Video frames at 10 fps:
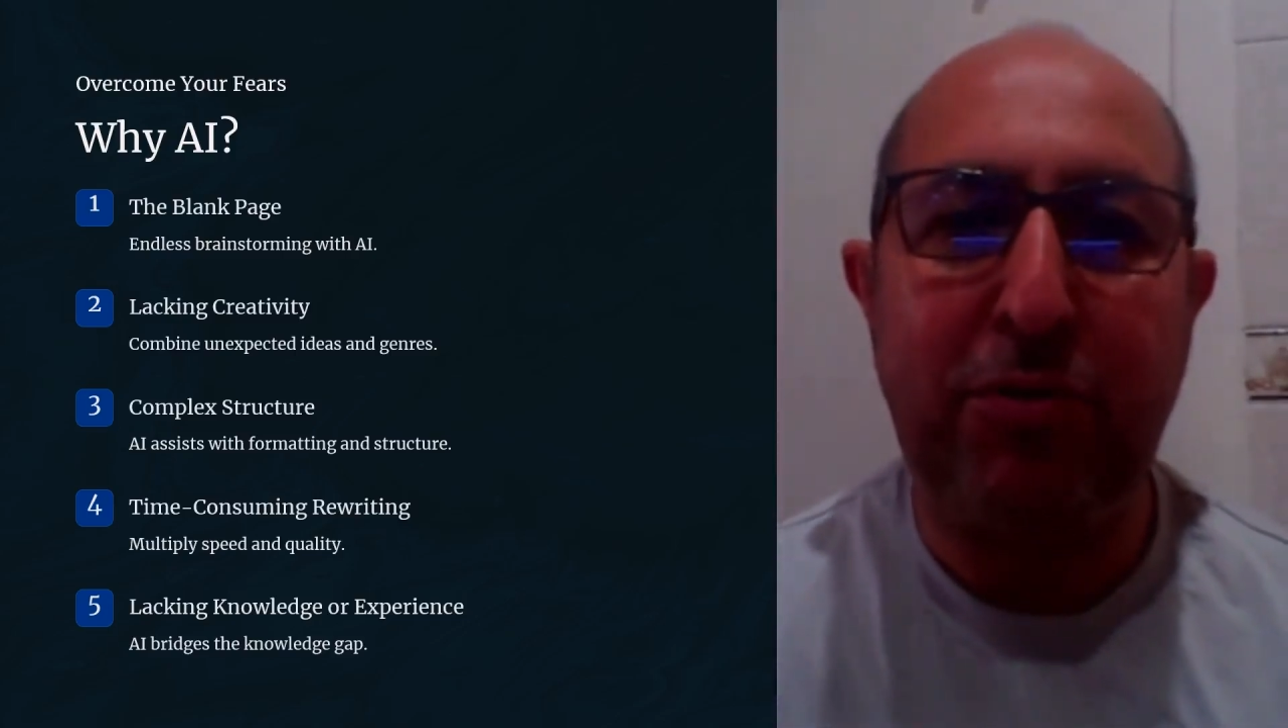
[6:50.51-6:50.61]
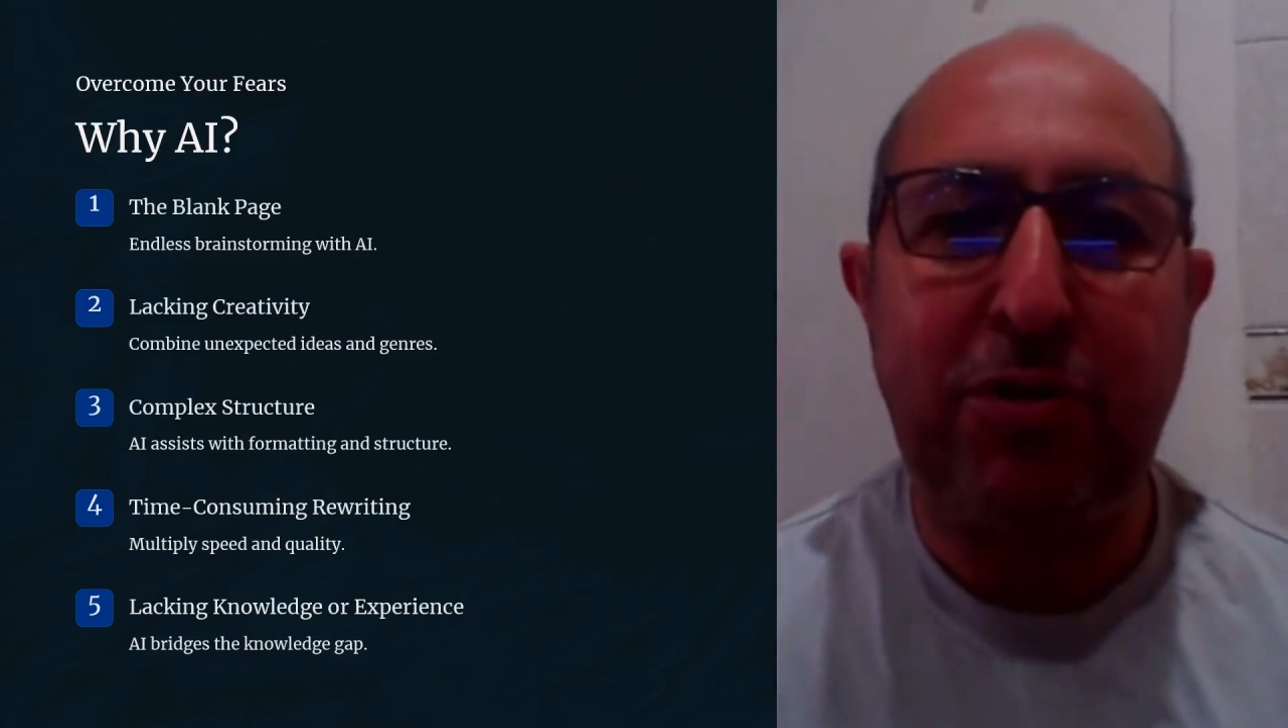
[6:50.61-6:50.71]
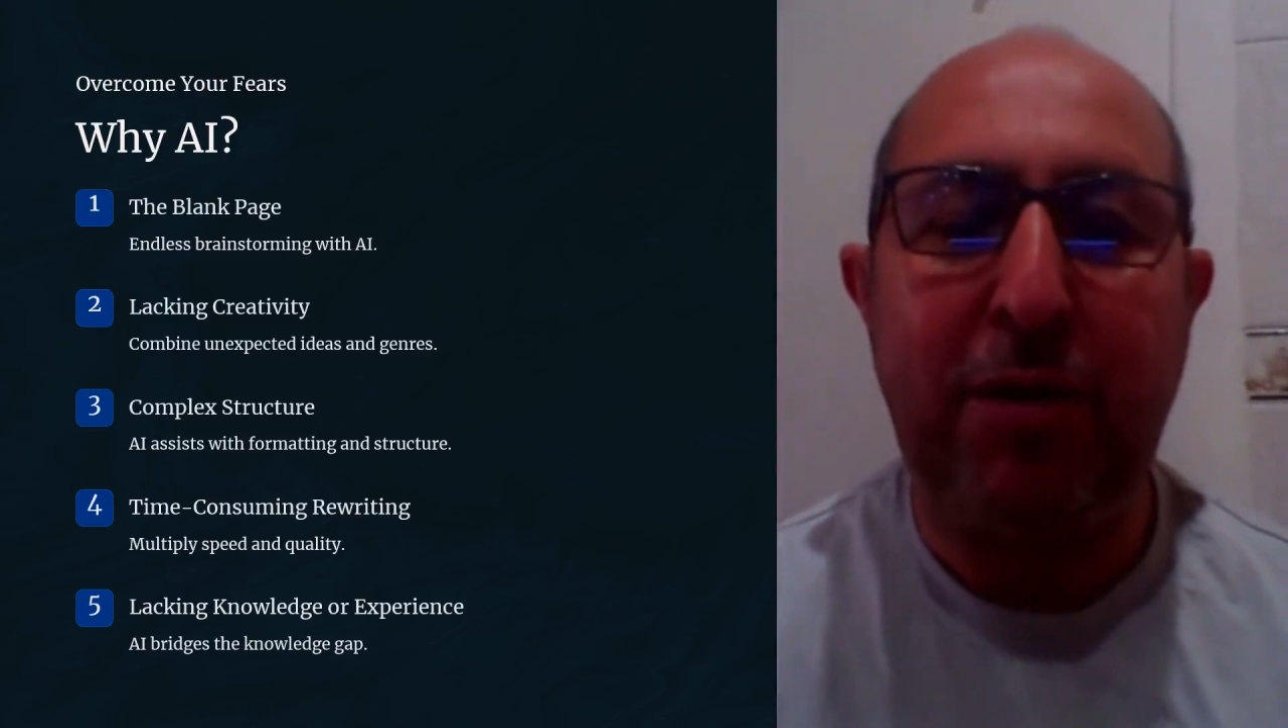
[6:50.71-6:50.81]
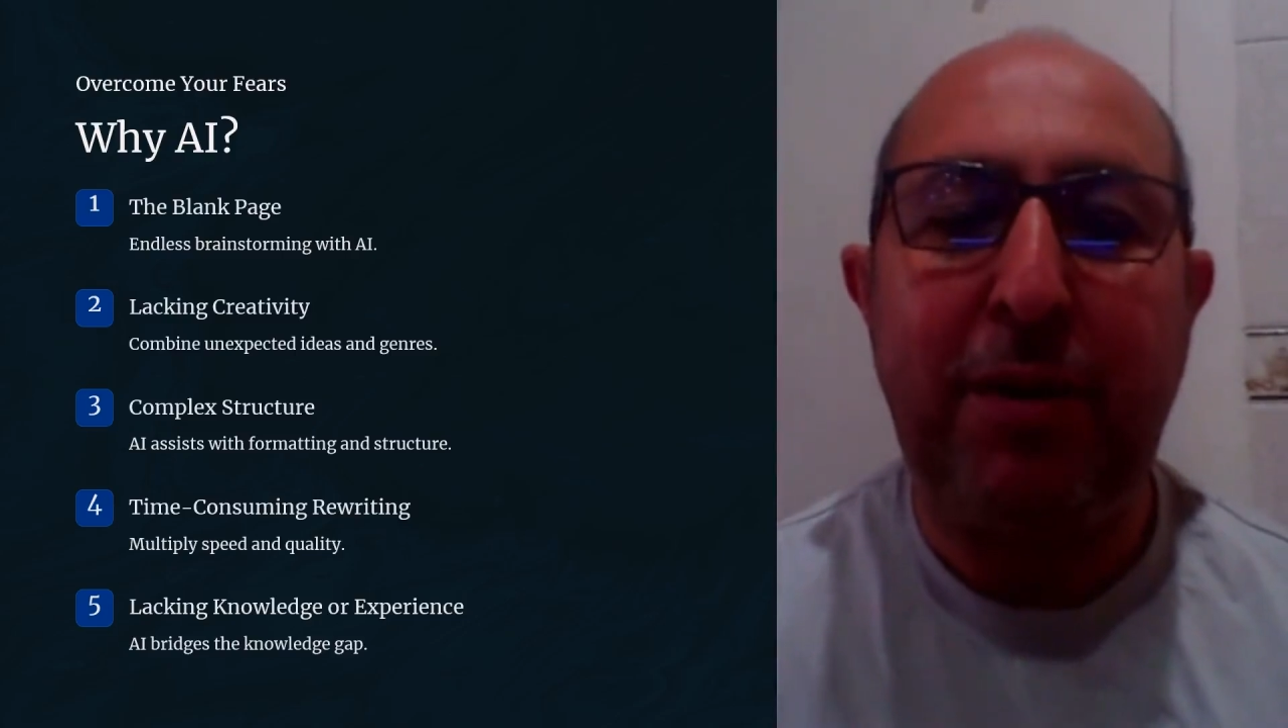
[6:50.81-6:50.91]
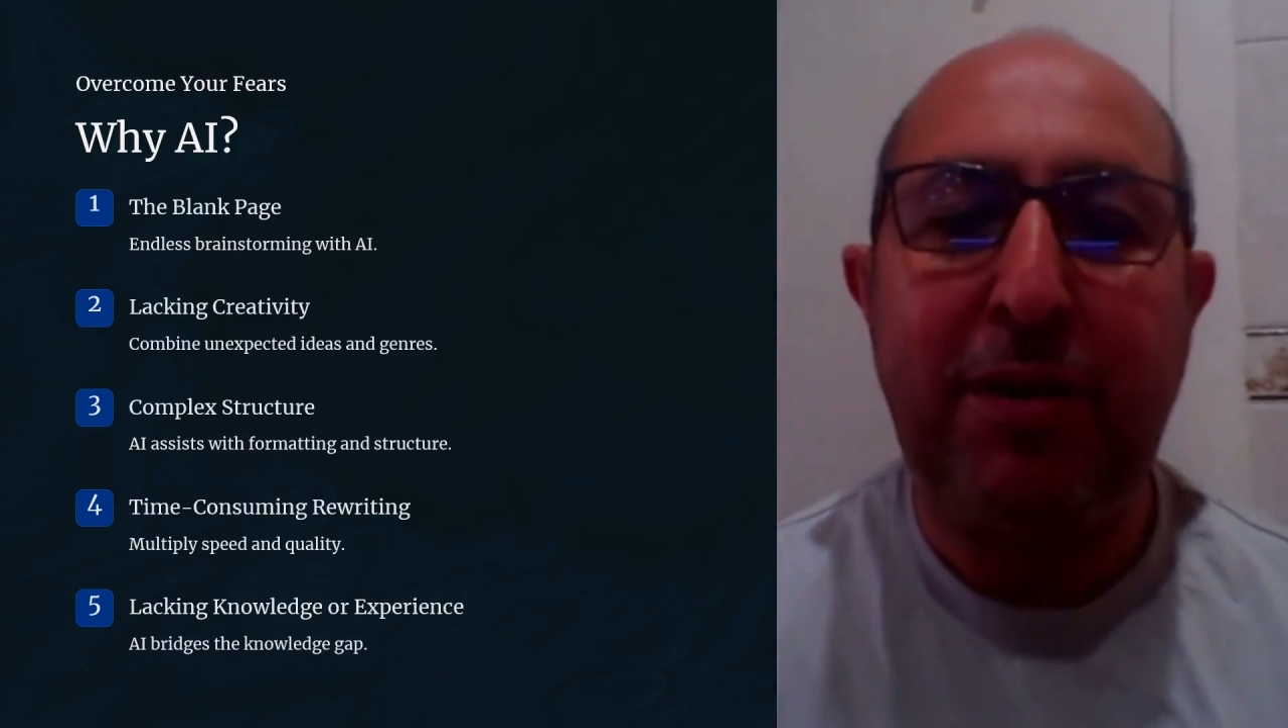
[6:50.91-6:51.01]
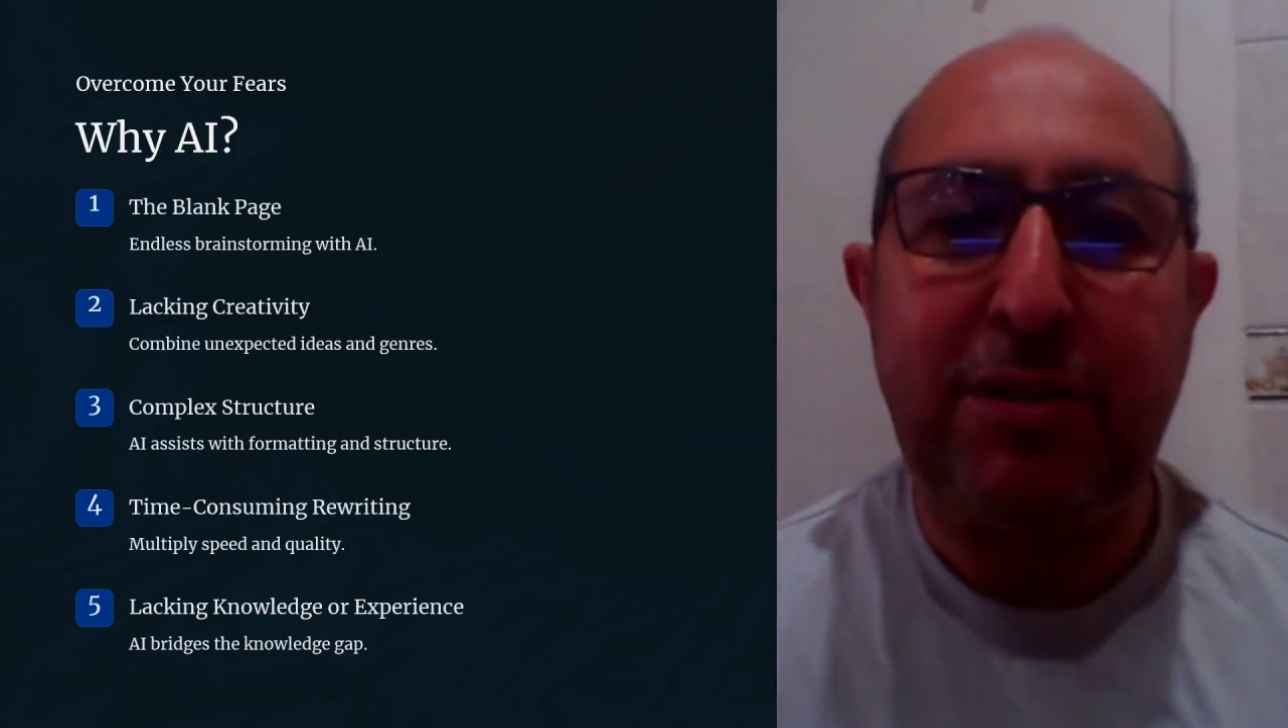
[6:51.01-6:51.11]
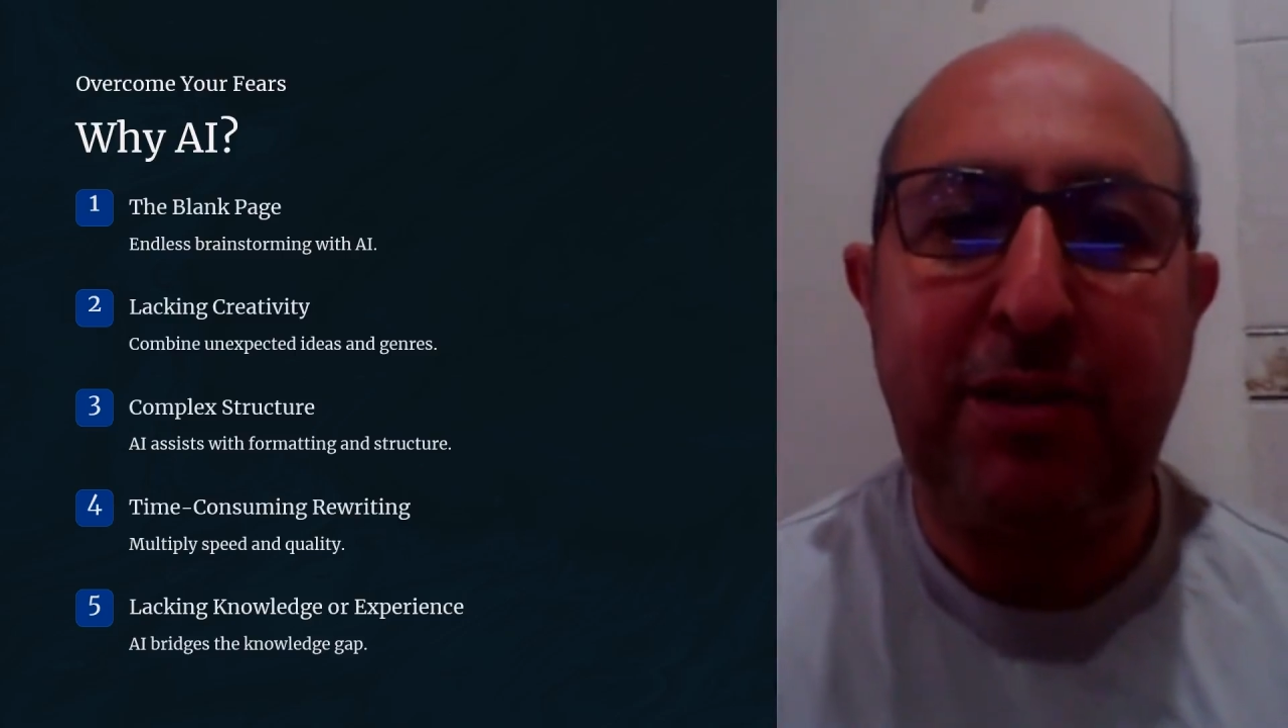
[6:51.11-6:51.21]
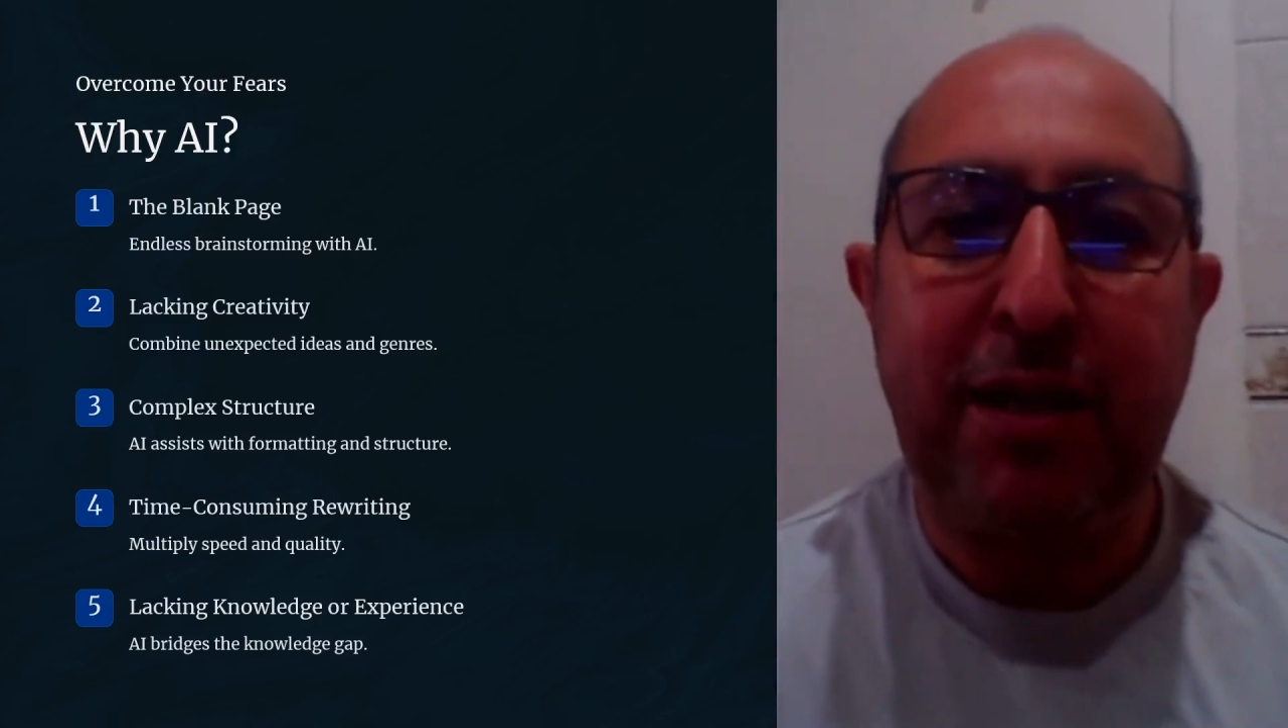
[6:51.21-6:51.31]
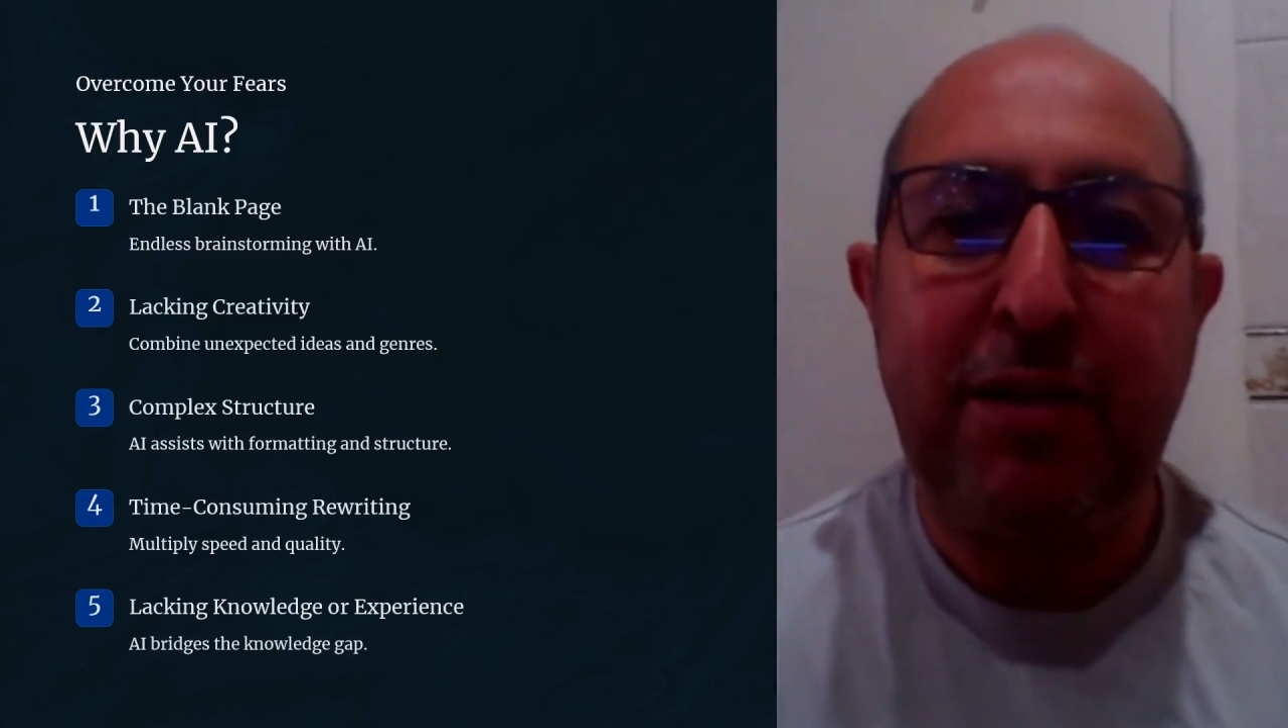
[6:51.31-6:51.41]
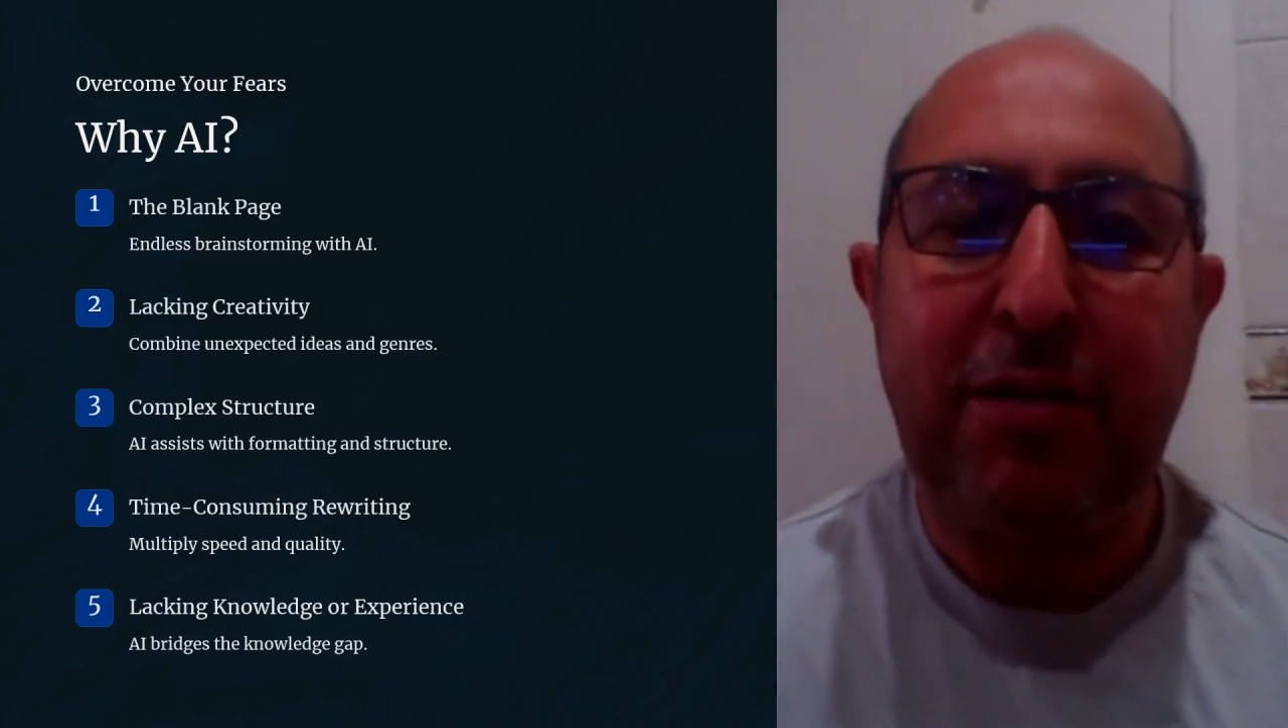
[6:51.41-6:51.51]
some
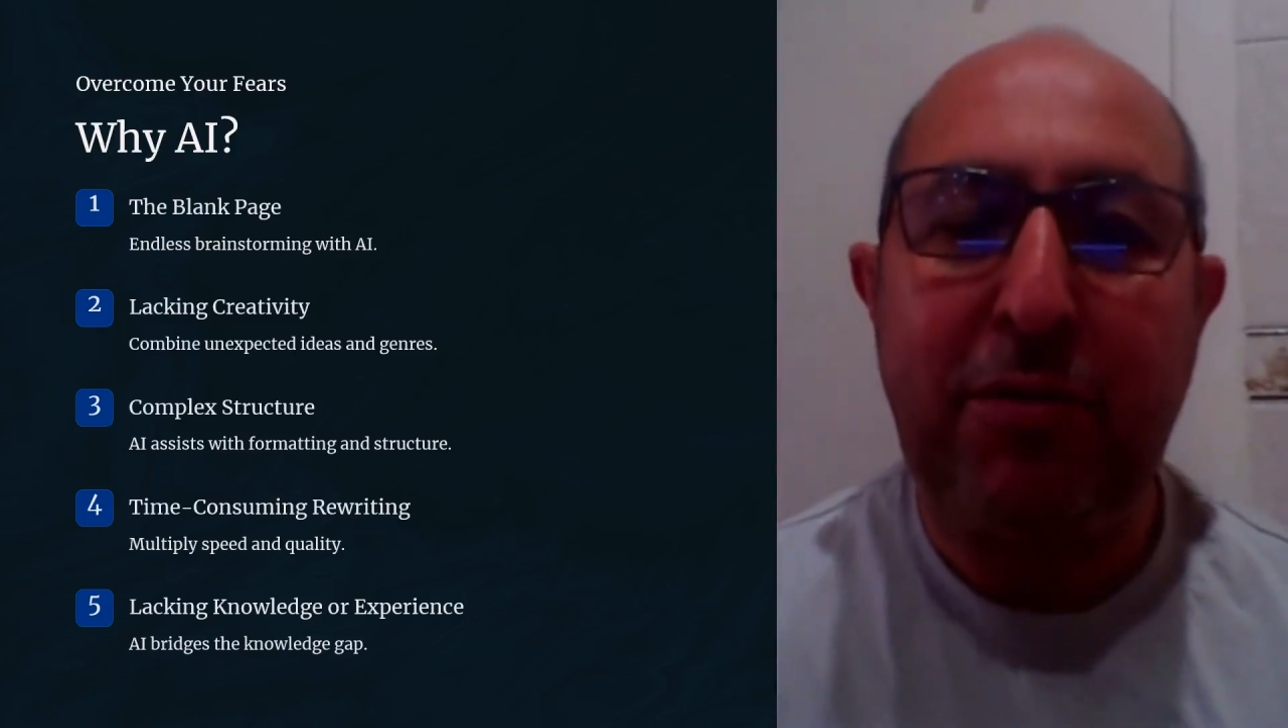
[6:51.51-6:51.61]
extent.